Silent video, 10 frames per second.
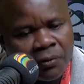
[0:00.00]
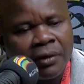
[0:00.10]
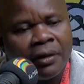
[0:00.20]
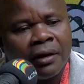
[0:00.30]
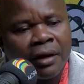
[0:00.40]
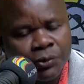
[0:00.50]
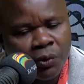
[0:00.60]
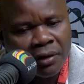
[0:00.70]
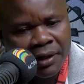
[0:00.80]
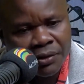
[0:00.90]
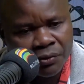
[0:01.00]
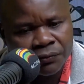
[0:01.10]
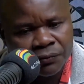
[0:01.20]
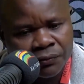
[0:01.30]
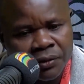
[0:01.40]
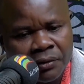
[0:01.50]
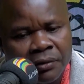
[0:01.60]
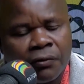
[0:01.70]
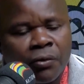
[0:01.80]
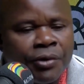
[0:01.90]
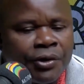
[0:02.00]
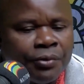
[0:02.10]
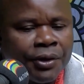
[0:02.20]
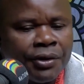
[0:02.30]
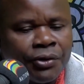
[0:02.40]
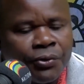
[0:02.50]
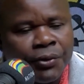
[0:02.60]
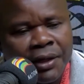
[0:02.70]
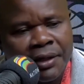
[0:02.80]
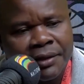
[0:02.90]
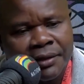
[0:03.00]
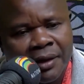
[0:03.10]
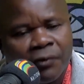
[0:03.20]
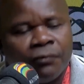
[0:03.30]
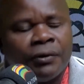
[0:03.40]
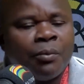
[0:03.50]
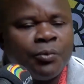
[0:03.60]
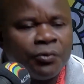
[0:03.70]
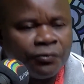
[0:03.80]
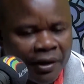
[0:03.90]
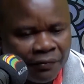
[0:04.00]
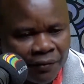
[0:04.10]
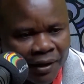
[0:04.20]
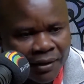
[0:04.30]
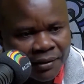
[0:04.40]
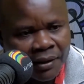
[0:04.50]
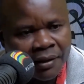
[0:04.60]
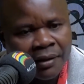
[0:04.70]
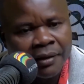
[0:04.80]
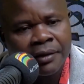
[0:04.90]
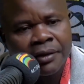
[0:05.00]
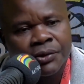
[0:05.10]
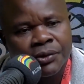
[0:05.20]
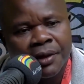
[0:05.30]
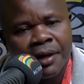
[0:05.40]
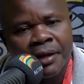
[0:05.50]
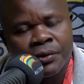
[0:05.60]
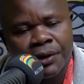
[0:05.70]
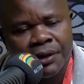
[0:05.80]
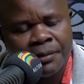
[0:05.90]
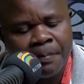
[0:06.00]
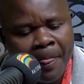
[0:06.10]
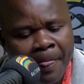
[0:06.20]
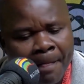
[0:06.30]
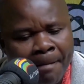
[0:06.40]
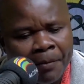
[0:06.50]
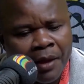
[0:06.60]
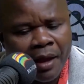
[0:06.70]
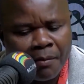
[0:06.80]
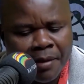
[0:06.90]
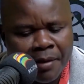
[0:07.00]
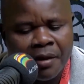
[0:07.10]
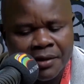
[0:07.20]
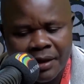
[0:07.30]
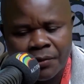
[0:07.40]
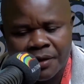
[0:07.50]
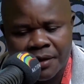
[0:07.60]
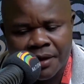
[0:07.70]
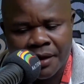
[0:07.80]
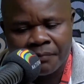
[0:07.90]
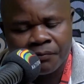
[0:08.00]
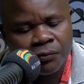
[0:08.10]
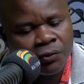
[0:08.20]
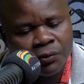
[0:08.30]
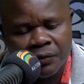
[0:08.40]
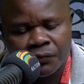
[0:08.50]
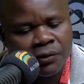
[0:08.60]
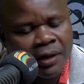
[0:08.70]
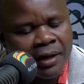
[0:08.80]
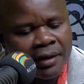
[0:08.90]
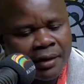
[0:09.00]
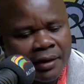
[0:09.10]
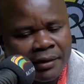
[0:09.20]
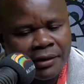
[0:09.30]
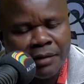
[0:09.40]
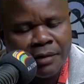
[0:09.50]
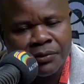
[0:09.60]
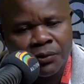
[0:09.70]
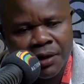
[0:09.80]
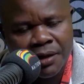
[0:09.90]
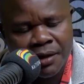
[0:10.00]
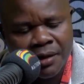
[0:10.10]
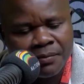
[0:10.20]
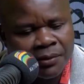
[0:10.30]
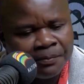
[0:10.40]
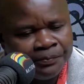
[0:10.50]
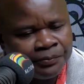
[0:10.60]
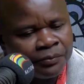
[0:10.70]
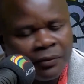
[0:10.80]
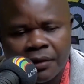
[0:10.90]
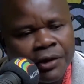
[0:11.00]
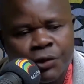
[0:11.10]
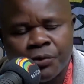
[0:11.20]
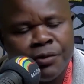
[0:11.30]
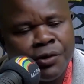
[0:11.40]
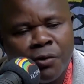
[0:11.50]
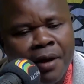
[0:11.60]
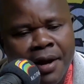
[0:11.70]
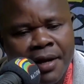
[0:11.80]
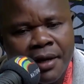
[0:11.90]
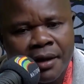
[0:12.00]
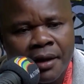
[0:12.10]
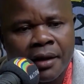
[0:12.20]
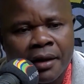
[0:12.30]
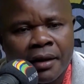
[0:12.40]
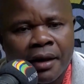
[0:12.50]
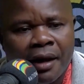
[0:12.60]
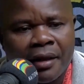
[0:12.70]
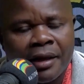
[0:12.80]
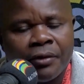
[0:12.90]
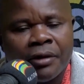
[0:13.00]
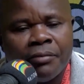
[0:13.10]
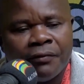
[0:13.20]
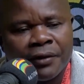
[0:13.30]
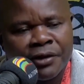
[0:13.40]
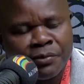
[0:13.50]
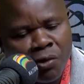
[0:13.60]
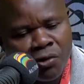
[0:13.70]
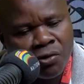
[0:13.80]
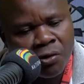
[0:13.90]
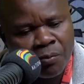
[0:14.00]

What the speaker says: gradual write-off from between 2 years of up to 5 years. So in that way, members out there, those who have not had AGMs or ADMs, there should be no panic. There will be a very small drop,